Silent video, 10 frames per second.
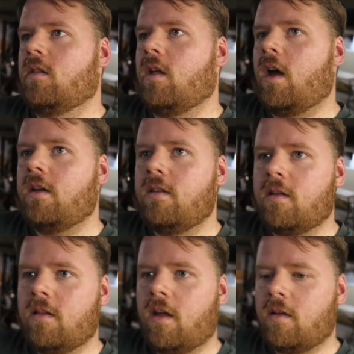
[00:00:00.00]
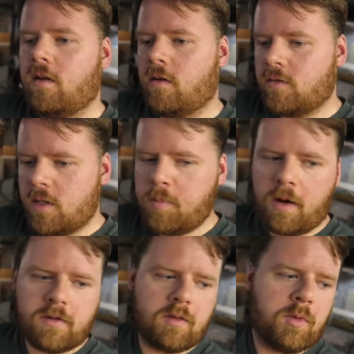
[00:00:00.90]
the idea that you know cheap
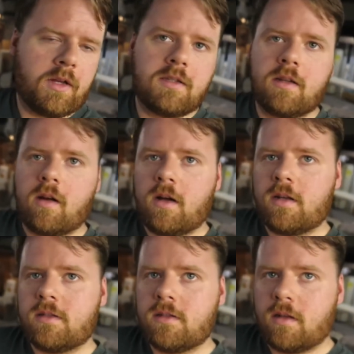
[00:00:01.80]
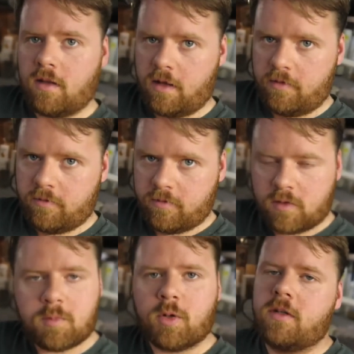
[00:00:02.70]
power supplies they cause a lot of
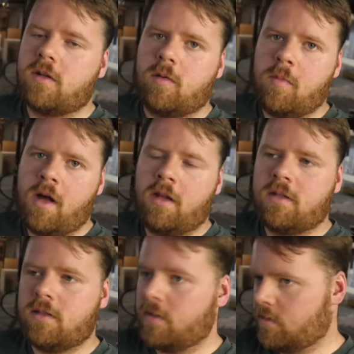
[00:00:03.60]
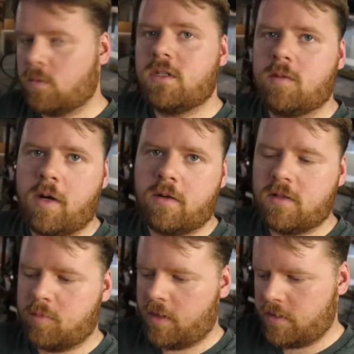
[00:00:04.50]
spurious harmonics like switching power
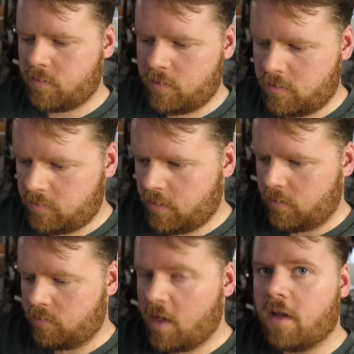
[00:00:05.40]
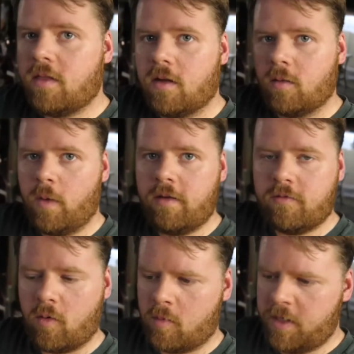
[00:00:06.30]
supplies will you know cut the
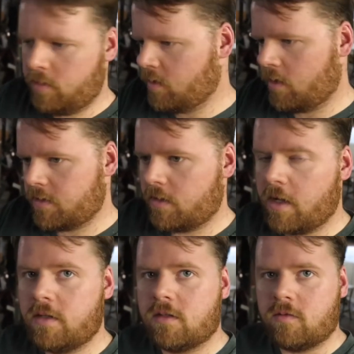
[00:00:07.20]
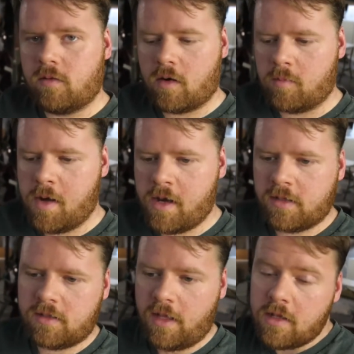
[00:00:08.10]
waveform and it'll cause all kinds of
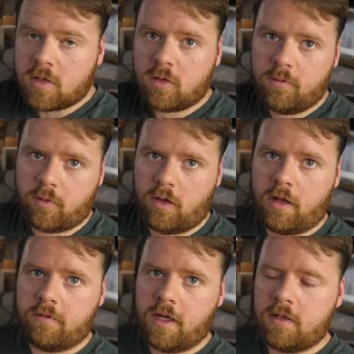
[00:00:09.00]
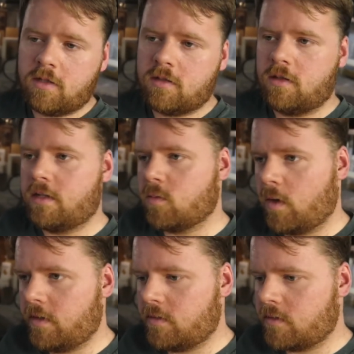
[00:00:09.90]
harmonics and that's true for a lot of cases and that's
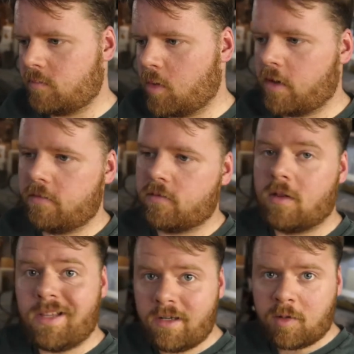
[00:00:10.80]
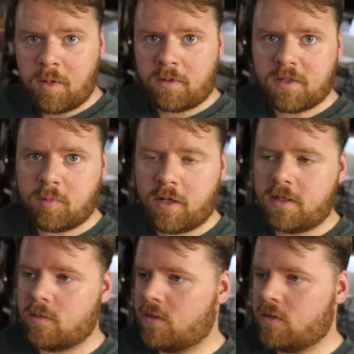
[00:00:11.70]
why there's a market for linear power supplies